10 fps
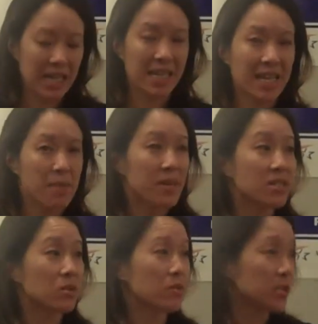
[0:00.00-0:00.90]
and that
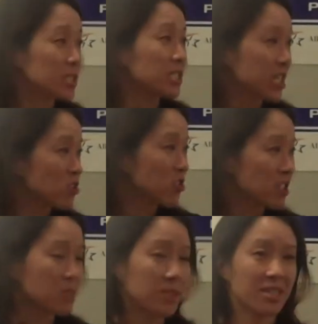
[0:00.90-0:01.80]
makes it really
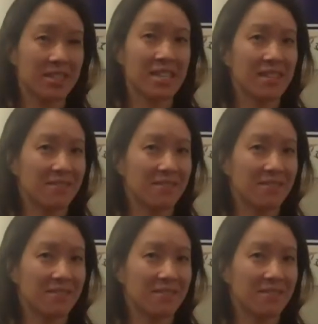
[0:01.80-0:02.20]
dangerous because